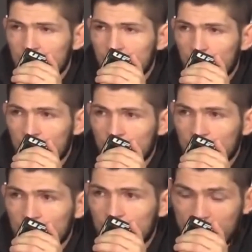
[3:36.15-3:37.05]
why
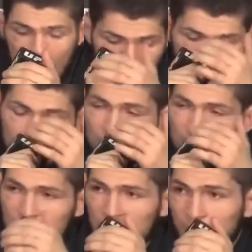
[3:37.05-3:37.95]
not? Now I'm
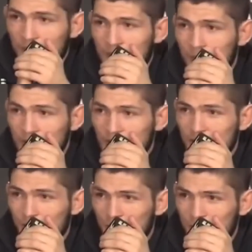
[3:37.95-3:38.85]
fresh, I'm fighting with
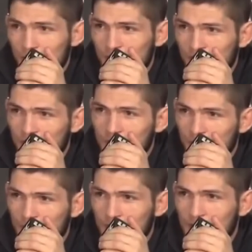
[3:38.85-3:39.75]
Edson Barbosa 15
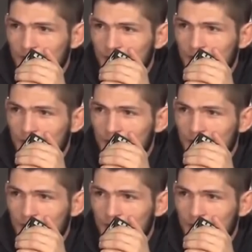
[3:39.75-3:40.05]
minutes,